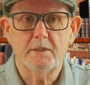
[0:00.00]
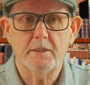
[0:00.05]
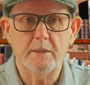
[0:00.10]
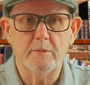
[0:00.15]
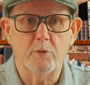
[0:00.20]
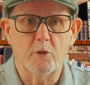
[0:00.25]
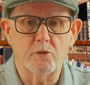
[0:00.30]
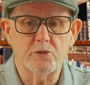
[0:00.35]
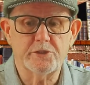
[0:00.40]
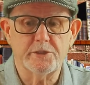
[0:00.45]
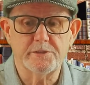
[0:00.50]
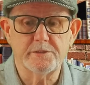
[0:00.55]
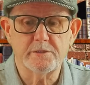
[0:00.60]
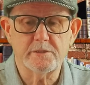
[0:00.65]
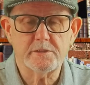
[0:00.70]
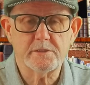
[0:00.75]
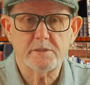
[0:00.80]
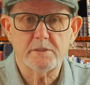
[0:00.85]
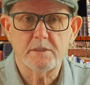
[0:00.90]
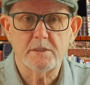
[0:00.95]

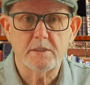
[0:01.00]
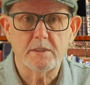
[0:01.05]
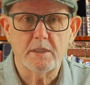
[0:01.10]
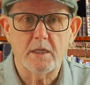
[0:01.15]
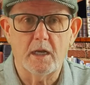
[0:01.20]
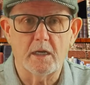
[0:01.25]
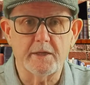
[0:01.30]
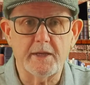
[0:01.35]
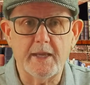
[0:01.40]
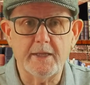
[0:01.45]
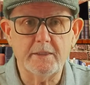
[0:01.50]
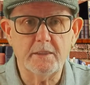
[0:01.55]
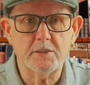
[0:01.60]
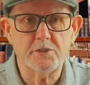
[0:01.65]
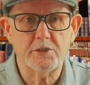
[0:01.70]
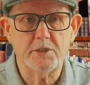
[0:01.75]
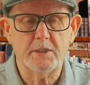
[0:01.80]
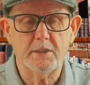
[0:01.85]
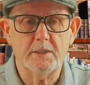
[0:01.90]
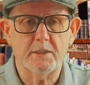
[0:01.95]
Emotions are
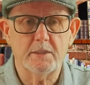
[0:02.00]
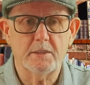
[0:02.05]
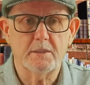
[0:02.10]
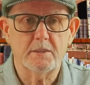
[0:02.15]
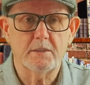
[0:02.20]
energy.